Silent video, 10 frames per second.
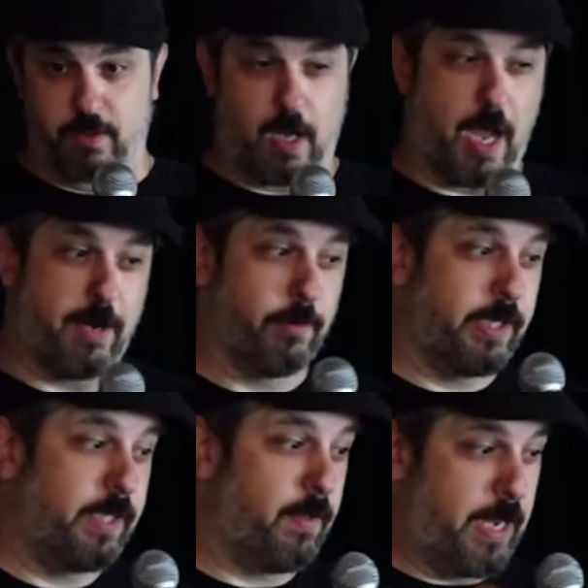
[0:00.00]
I really
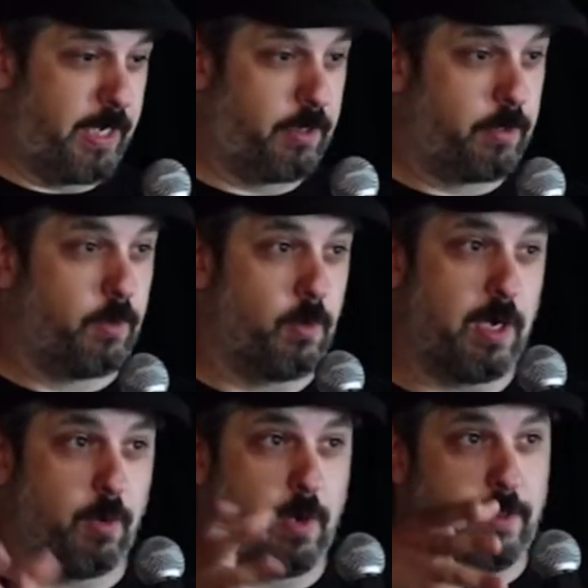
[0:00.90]
like
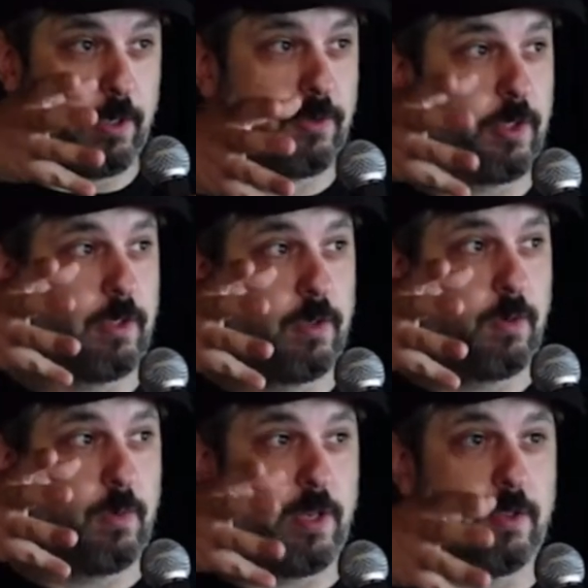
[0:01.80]
when
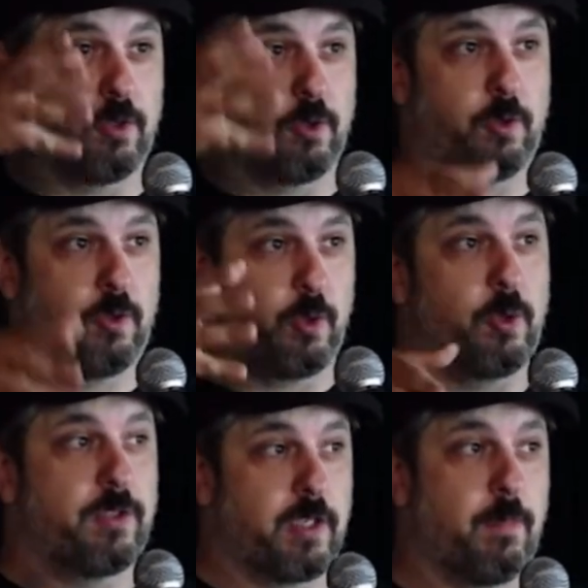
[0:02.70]
the tune is
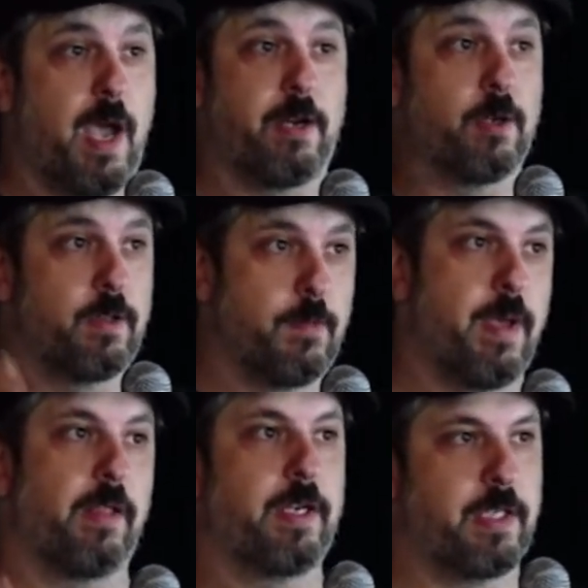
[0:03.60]
in minor and the
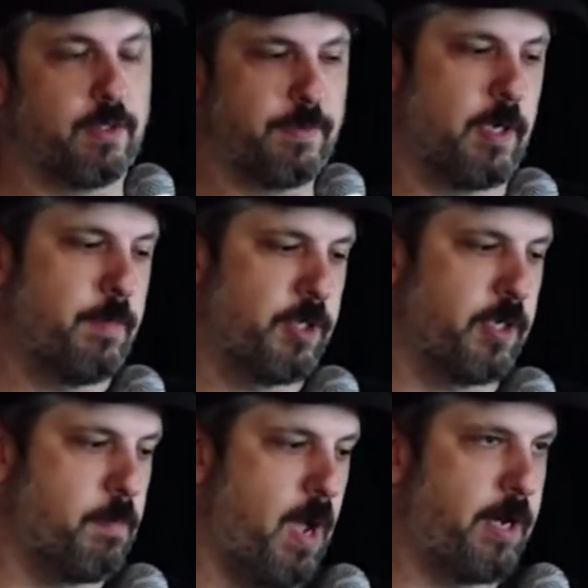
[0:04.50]
melody is very much in
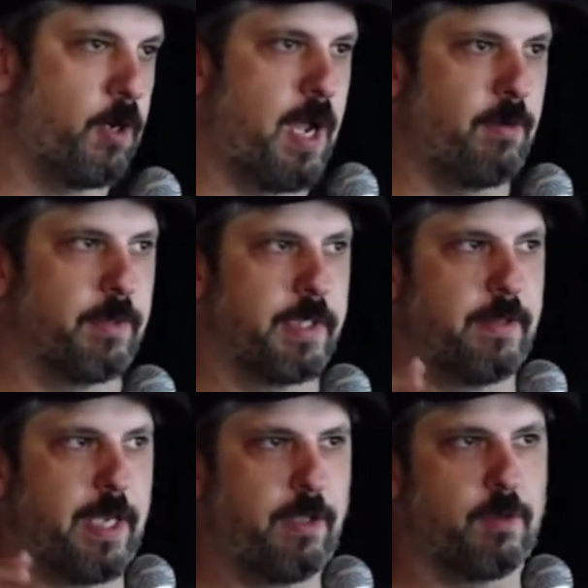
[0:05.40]
minor. I really
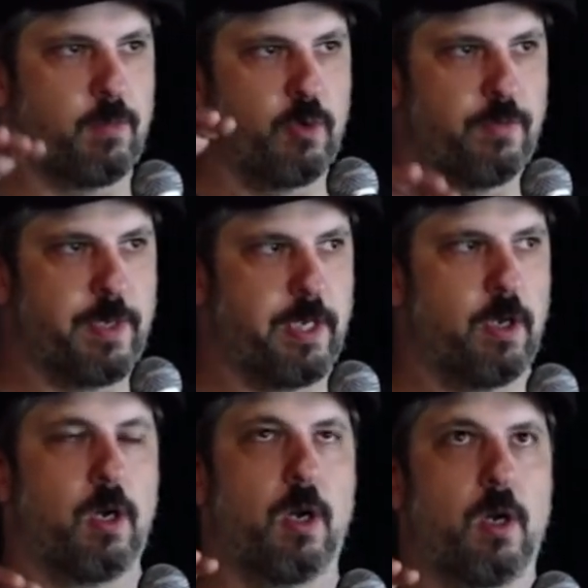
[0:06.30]
like the movement
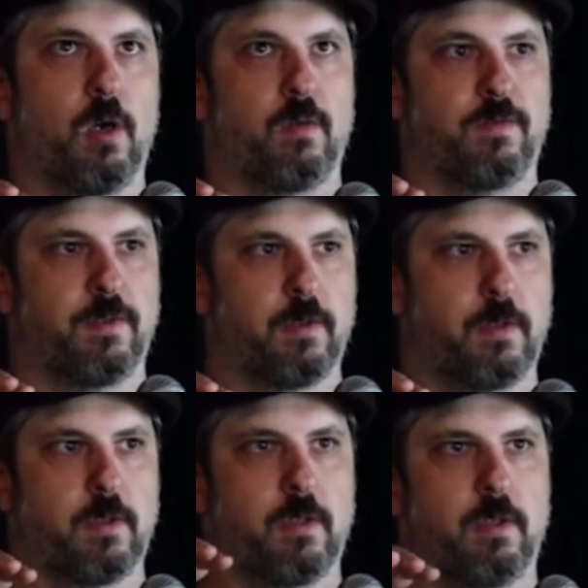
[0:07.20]
of,
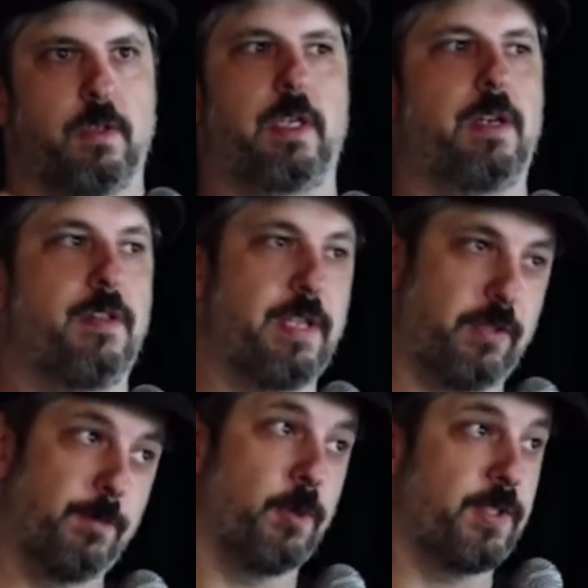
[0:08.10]
in this
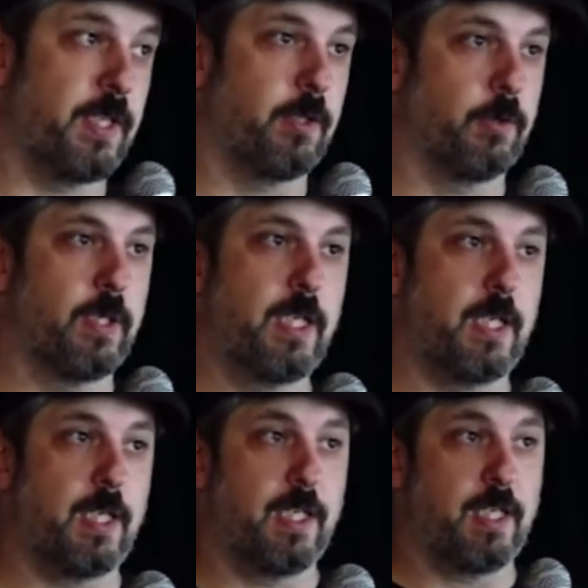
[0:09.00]
particular key,
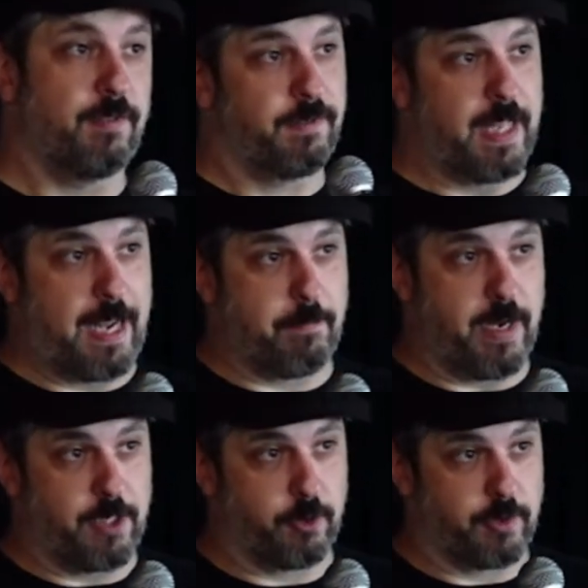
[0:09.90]
E flat
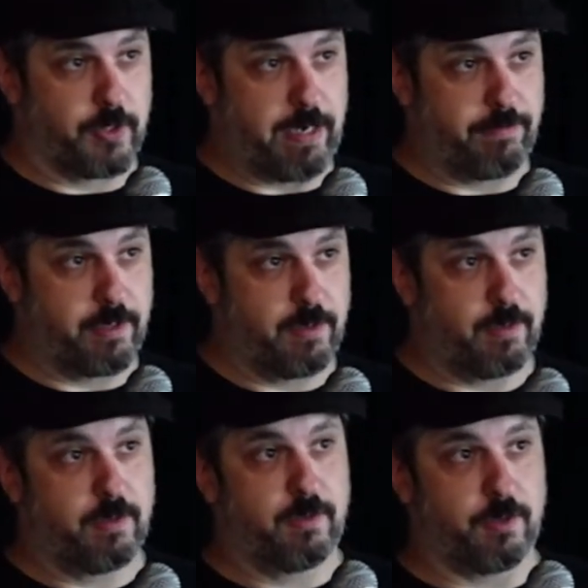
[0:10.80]
major 7
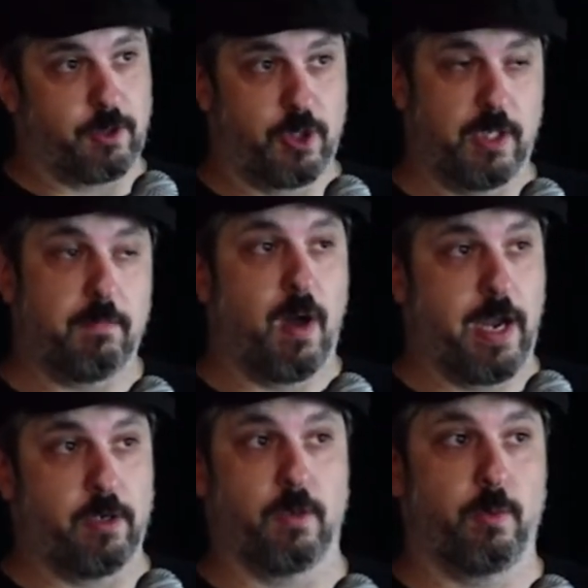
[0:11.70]
to G
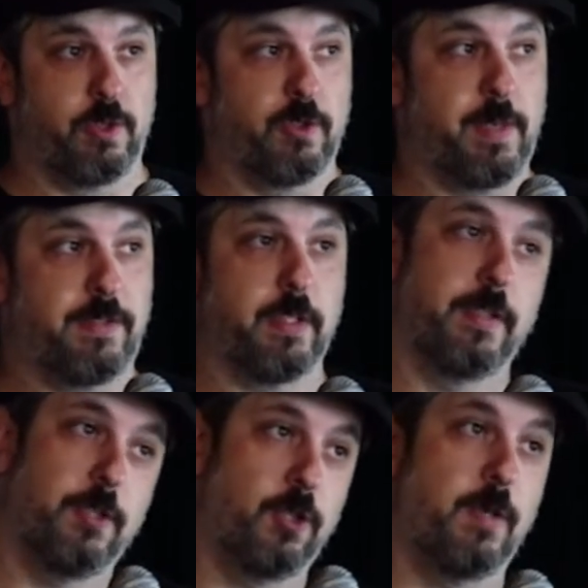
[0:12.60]
minor, which is basically
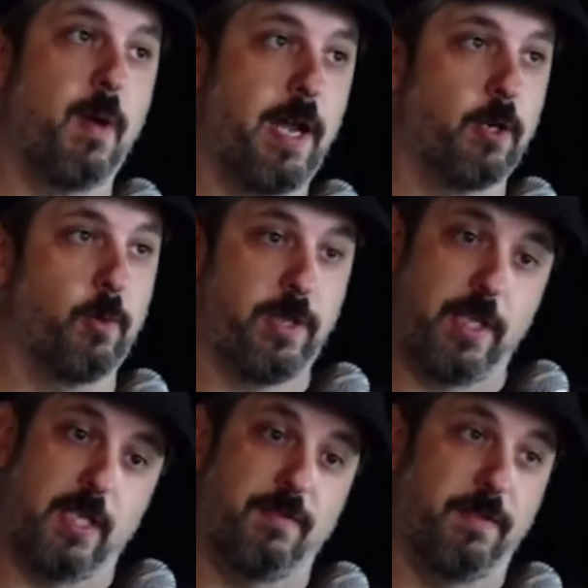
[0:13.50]
G minor with E
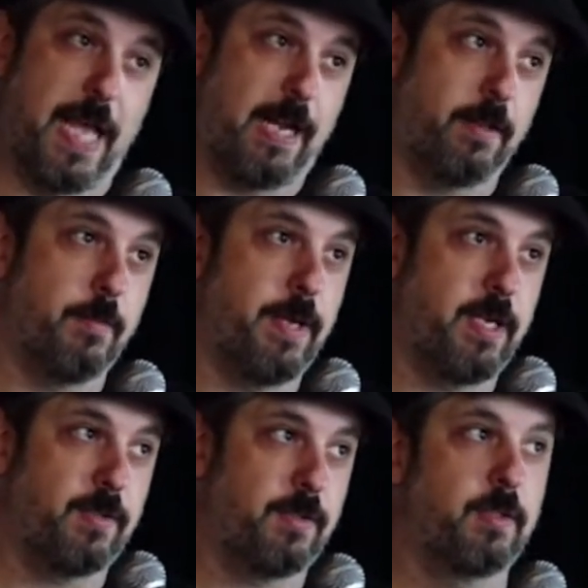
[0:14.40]
flat in the bass,